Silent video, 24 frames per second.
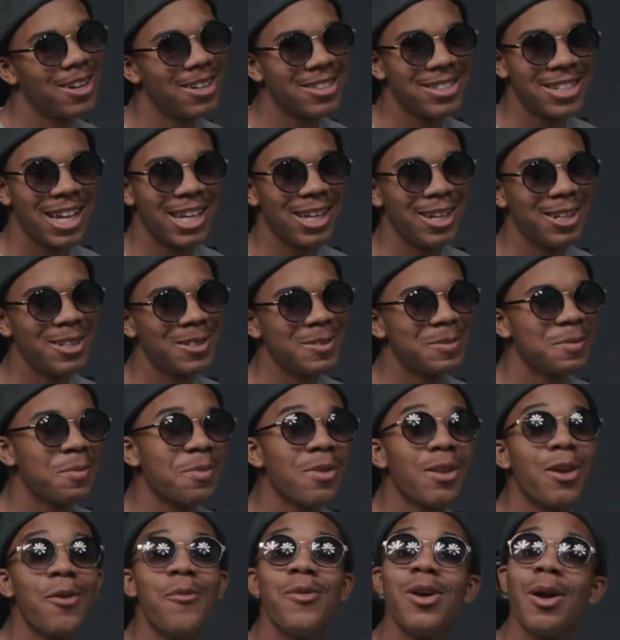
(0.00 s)

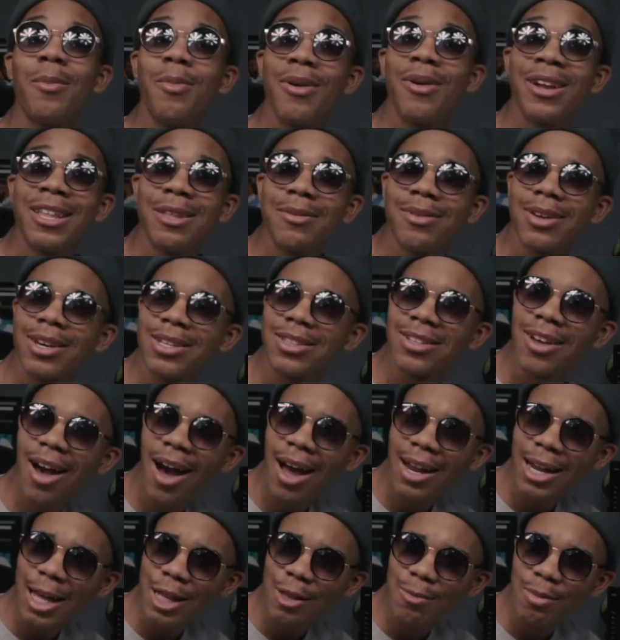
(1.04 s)
Taylor, we are breathing because
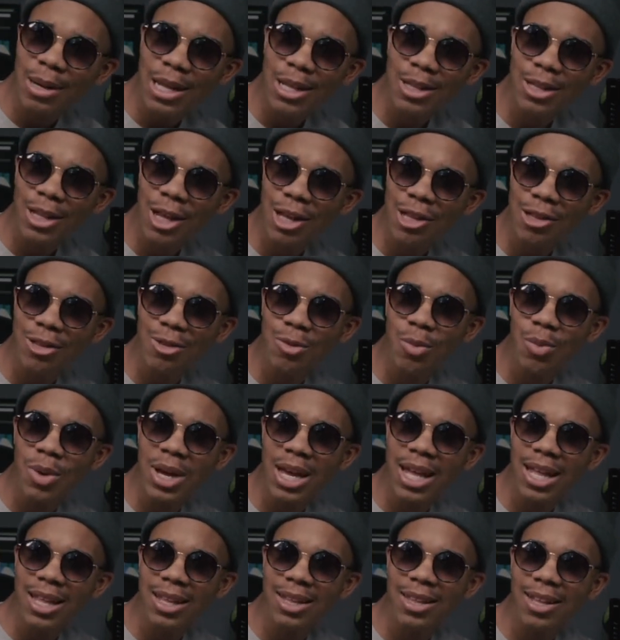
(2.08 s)
God has blessed us with
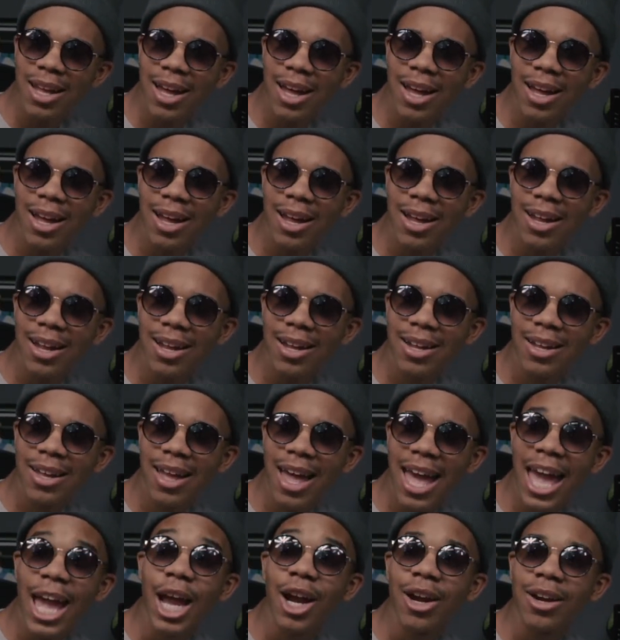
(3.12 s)

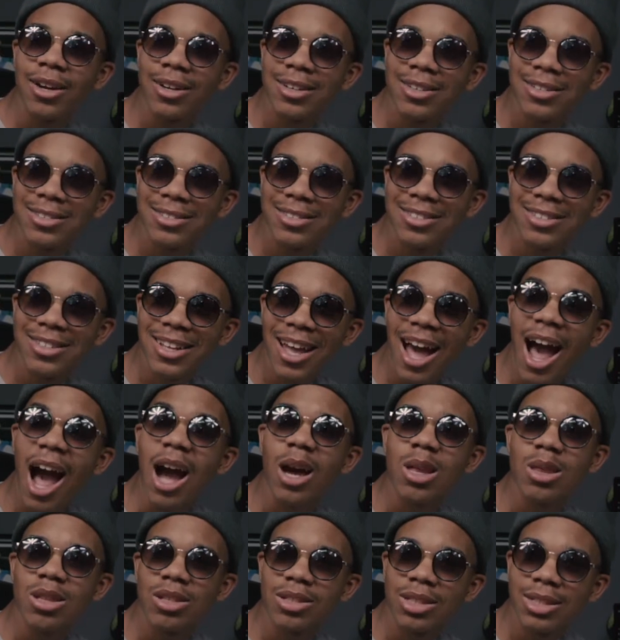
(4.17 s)
air,
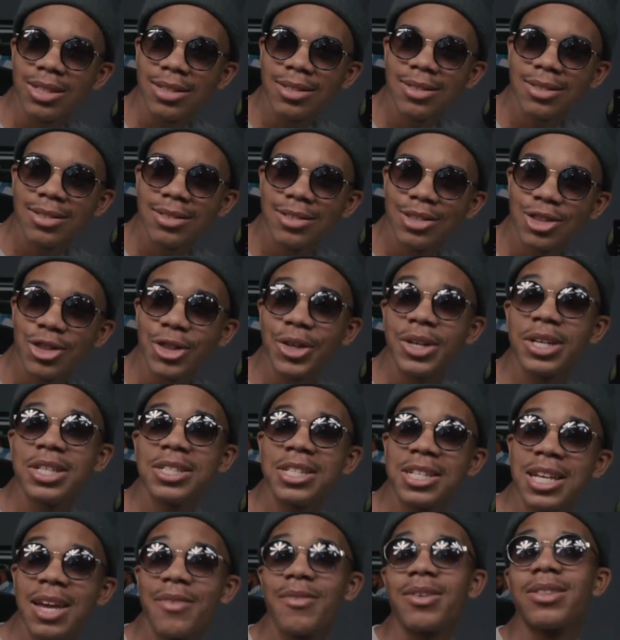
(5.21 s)
oxygen, trees
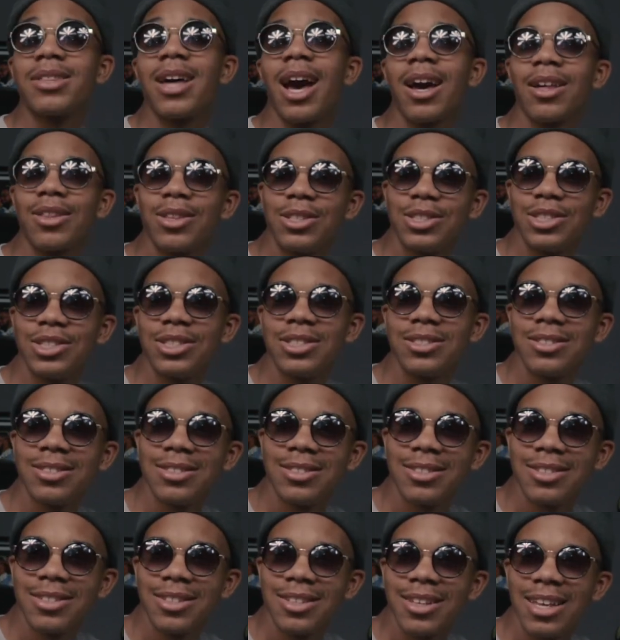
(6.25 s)
to give us oxygen.
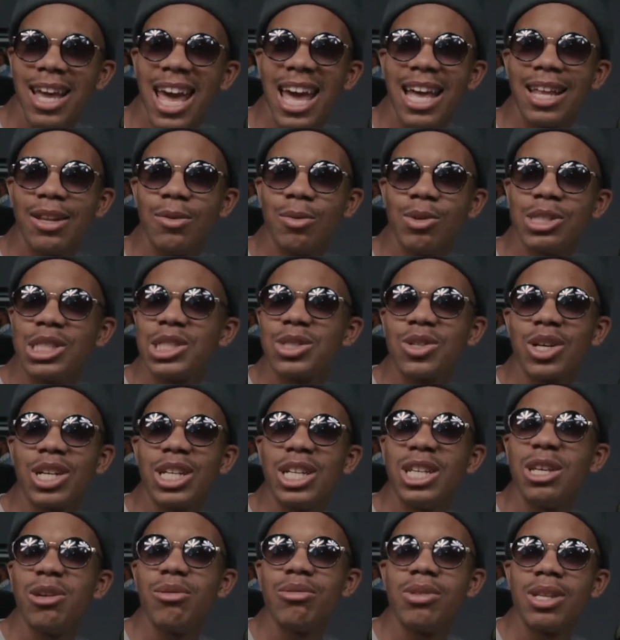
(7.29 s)
And we're just going
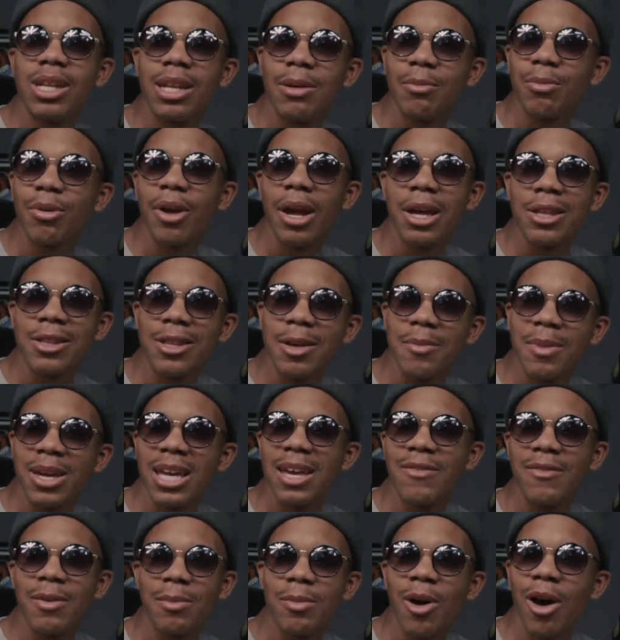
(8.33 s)
to use it and praise Him and
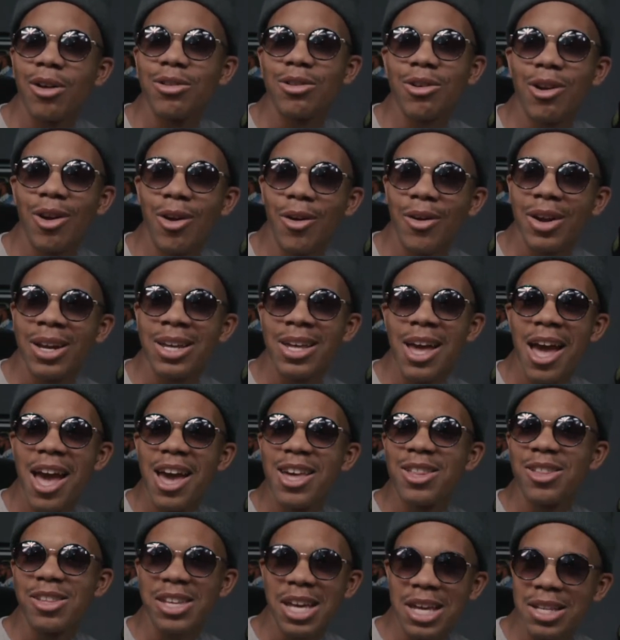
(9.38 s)
give Him all the glory.
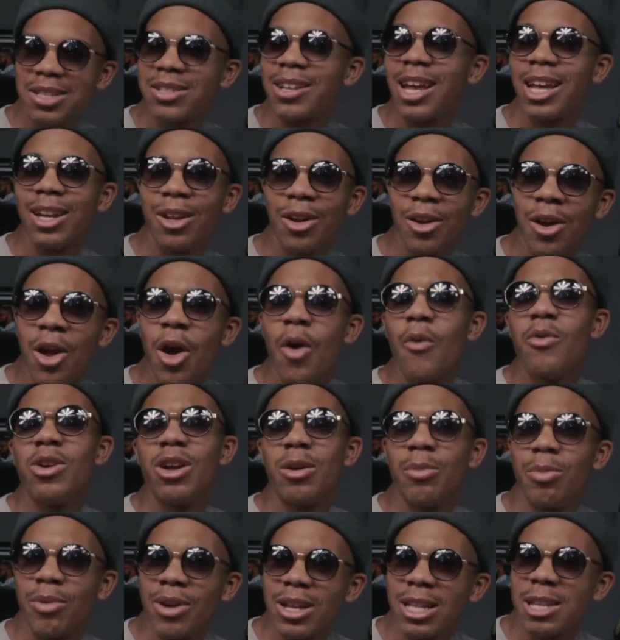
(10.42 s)
So yes, Taylor, we
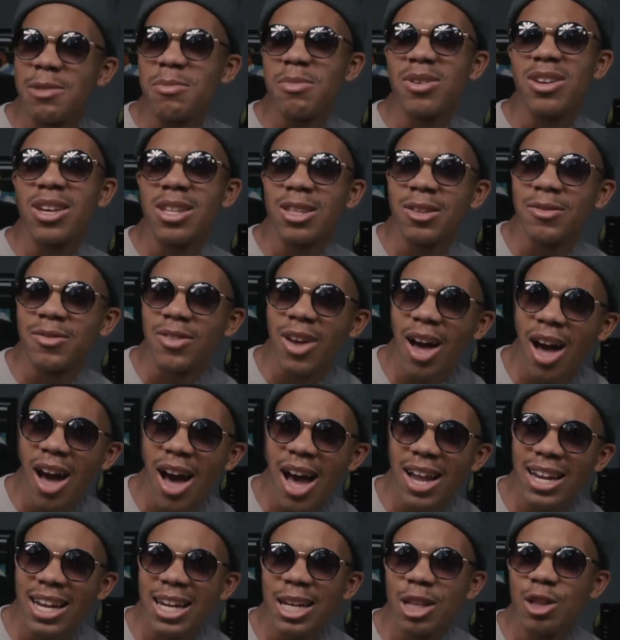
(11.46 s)
are breathing because of
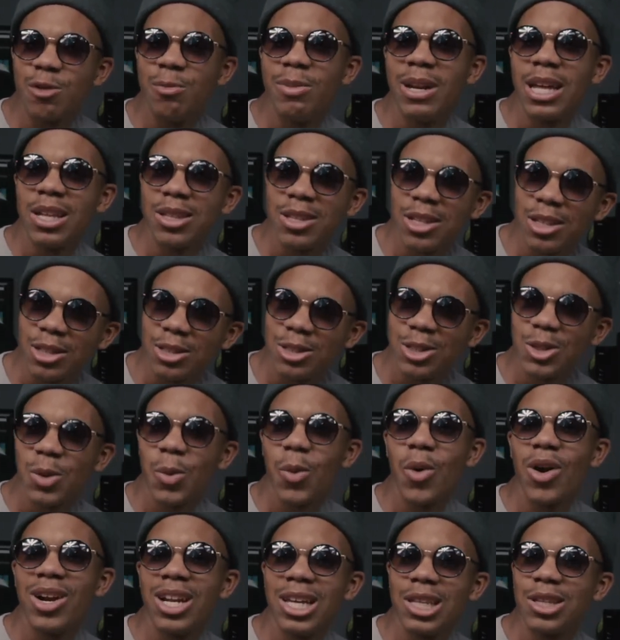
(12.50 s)
God and His blessings
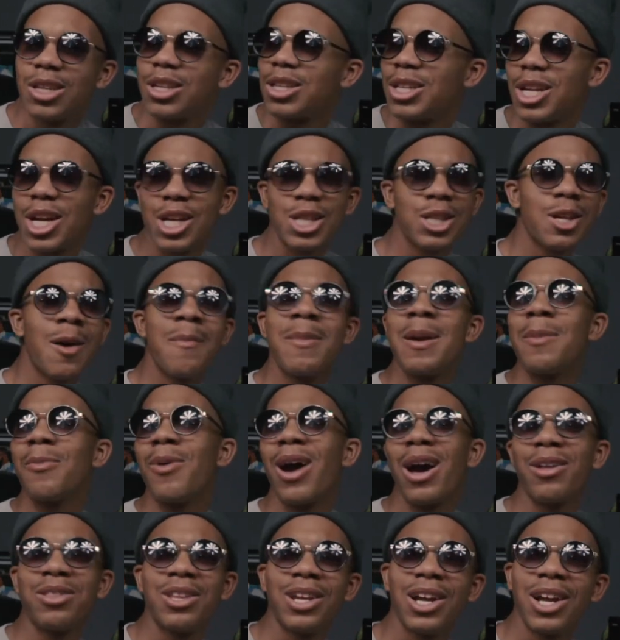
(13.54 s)
toward us, because there are some people
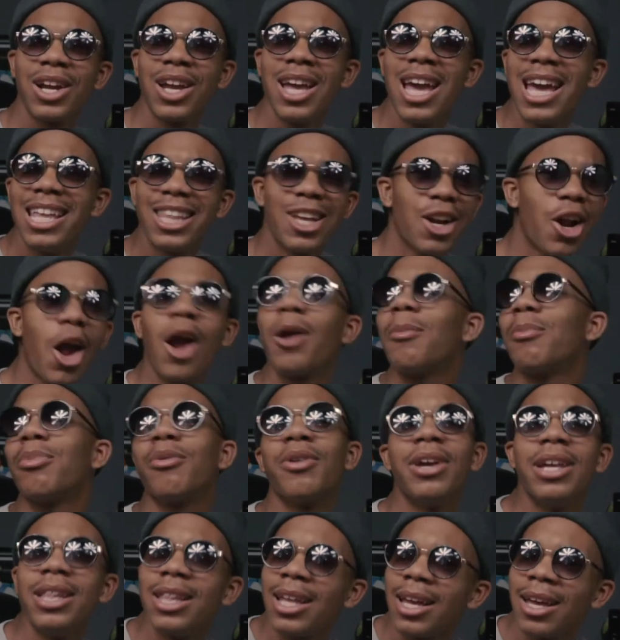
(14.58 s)
out there that aren't
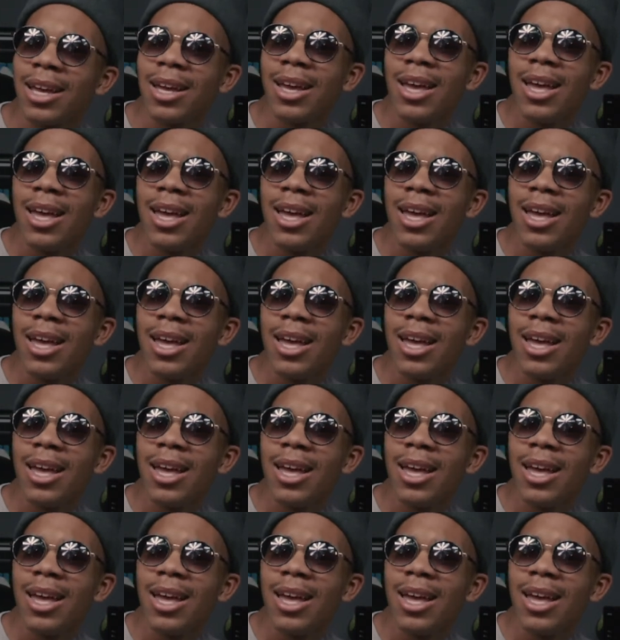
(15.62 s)
breathing,